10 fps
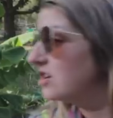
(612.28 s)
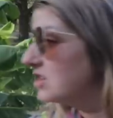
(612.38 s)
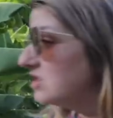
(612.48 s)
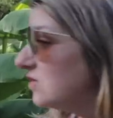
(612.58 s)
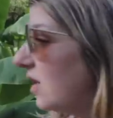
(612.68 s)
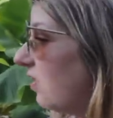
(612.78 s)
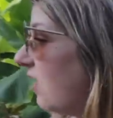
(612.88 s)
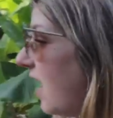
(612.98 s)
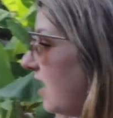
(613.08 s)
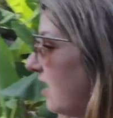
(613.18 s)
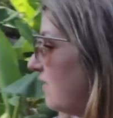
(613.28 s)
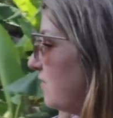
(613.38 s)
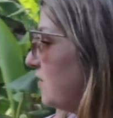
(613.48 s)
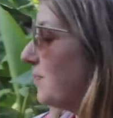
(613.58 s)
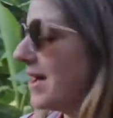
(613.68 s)
you're going to do a lot
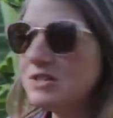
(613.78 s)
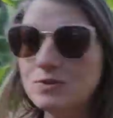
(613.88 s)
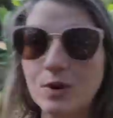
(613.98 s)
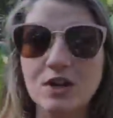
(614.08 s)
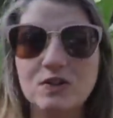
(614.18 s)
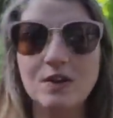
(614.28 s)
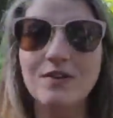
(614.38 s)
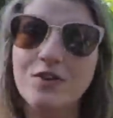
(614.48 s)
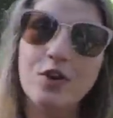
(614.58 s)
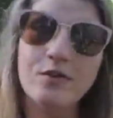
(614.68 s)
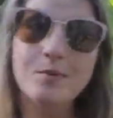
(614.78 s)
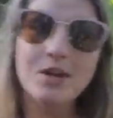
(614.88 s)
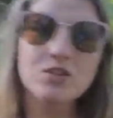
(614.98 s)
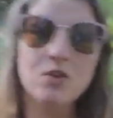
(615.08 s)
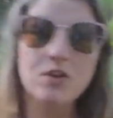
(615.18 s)
of your best work. So even over
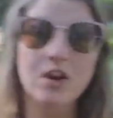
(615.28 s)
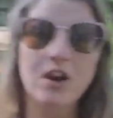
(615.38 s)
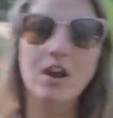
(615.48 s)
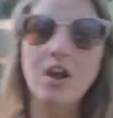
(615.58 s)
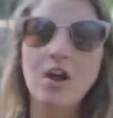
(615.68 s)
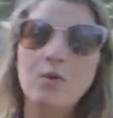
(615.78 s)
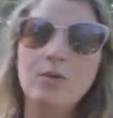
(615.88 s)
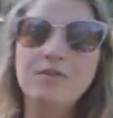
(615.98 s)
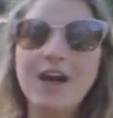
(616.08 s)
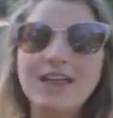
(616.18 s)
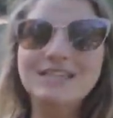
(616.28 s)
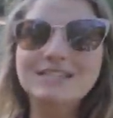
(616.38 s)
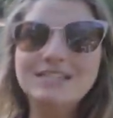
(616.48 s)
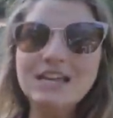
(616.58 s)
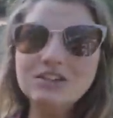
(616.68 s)
my shoulder, we've got
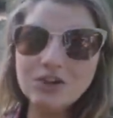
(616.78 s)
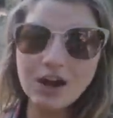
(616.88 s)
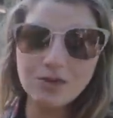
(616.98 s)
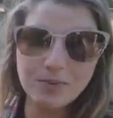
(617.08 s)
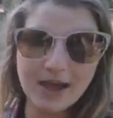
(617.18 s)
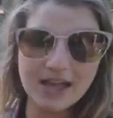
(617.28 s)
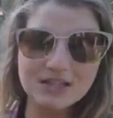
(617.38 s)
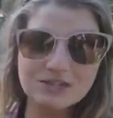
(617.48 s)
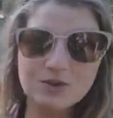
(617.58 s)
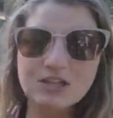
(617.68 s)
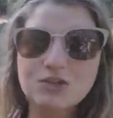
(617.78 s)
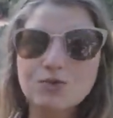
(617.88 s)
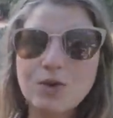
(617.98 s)
these in-ground beds or these